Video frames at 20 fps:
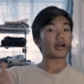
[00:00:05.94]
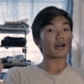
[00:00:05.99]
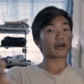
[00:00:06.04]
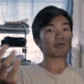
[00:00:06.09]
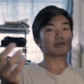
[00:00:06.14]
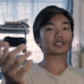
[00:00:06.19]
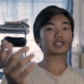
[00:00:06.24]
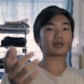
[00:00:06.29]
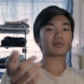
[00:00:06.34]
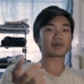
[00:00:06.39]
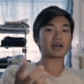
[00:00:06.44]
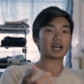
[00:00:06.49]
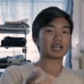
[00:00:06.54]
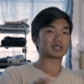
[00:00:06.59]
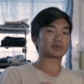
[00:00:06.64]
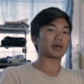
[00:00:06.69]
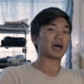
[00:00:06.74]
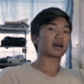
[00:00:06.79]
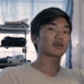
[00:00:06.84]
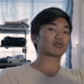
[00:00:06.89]
Alright, what's up
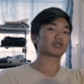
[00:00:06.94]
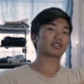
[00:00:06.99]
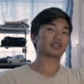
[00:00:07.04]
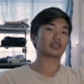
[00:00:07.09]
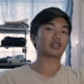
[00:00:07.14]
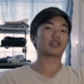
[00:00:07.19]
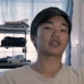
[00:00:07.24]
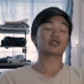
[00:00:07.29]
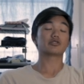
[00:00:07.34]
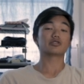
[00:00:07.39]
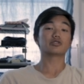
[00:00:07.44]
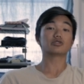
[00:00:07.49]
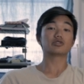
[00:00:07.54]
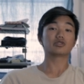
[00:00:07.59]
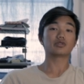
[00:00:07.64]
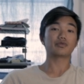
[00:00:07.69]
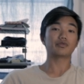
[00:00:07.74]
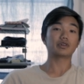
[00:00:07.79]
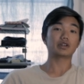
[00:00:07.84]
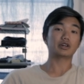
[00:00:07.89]
guys, back with another
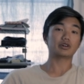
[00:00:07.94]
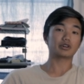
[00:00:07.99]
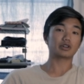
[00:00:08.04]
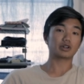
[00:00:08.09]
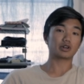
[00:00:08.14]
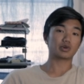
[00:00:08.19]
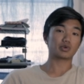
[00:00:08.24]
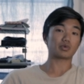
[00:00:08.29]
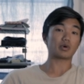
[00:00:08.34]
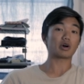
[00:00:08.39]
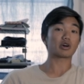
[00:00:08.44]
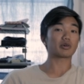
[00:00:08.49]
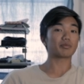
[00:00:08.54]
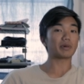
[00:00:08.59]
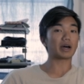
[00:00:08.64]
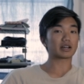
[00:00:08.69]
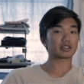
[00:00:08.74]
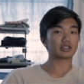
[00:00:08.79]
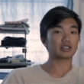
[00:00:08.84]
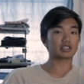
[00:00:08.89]
YouTube video here. Welcome
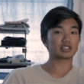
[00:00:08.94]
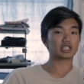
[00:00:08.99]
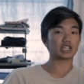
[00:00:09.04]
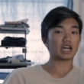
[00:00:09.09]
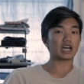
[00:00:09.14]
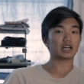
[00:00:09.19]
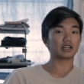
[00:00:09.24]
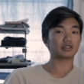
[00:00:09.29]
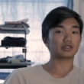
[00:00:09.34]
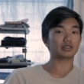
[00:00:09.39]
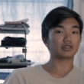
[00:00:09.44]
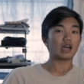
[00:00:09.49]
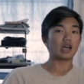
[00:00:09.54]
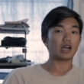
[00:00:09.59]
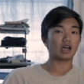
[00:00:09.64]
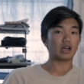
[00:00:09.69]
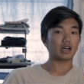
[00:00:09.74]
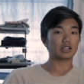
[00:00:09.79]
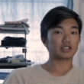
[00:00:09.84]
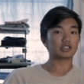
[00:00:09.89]
back to the channel.
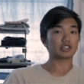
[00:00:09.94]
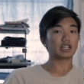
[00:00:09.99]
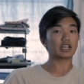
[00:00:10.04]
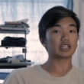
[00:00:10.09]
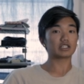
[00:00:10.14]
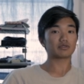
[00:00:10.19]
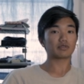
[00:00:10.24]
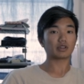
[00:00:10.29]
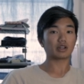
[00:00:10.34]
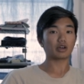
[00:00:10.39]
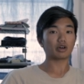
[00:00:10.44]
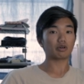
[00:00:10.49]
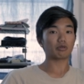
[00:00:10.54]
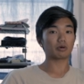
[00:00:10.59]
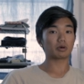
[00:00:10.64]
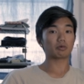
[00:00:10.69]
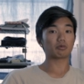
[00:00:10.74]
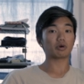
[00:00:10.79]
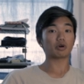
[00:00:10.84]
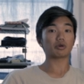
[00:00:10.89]
And today's video,
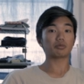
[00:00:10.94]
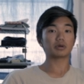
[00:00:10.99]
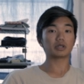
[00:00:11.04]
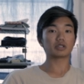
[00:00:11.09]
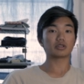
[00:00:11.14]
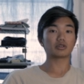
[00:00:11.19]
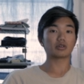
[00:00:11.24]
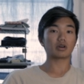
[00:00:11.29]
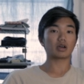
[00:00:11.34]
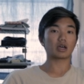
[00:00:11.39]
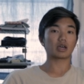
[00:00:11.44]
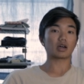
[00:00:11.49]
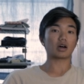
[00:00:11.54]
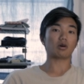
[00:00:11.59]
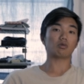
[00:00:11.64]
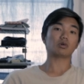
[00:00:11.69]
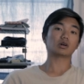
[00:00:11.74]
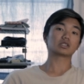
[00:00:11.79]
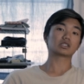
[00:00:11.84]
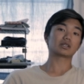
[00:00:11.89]
we will be doing
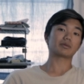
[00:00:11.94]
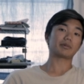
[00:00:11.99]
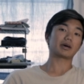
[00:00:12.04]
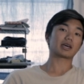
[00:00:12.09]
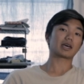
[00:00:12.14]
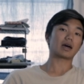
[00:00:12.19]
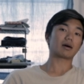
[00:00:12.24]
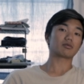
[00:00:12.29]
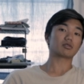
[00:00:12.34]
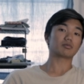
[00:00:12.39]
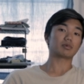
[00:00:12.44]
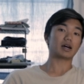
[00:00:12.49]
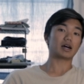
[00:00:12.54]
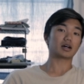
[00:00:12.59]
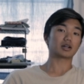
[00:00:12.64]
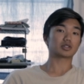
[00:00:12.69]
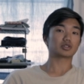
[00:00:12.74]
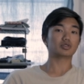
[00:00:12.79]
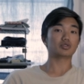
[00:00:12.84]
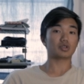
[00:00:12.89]
a What's in My Camera
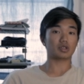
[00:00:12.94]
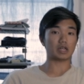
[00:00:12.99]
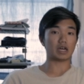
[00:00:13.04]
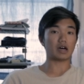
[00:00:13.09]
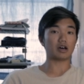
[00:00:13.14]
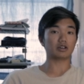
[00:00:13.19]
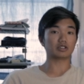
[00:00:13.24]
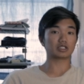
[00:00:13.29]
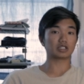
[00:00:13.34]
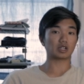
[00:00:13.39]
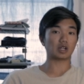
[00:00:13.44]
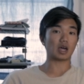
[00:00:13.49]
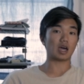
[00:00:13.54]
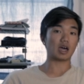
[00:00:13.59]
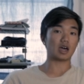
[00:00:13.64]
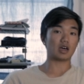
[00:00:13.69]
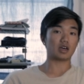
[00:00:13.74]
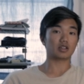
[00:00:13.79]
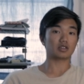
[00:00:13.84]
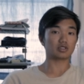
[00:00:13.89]
Bag
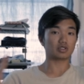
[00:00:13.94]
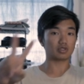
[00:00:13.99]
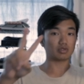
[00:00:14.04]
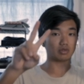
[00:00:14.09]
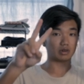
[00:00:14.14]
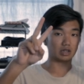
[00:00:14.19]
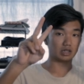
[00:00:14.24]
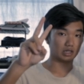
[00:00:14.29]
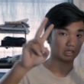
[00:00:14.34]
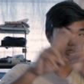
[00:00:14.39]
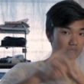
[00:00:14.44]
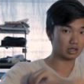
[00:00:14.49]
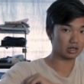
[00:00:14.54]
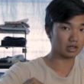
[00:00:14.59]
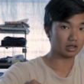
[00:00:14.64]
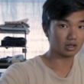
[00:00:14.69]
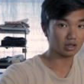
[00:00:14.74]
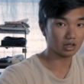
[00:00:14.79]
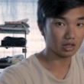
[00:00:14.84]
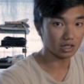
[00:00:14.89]
2020.
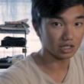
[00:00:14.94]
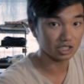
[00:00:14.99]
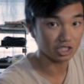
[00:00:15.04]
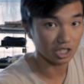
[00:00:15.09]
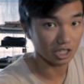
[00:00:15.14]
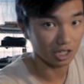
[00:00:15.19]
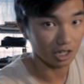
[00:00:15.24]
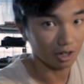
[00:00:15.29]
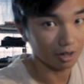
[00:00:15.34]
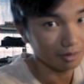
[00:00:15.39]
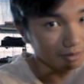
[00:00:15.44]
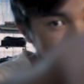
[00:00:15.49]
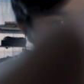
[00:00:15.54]
Let's check it out.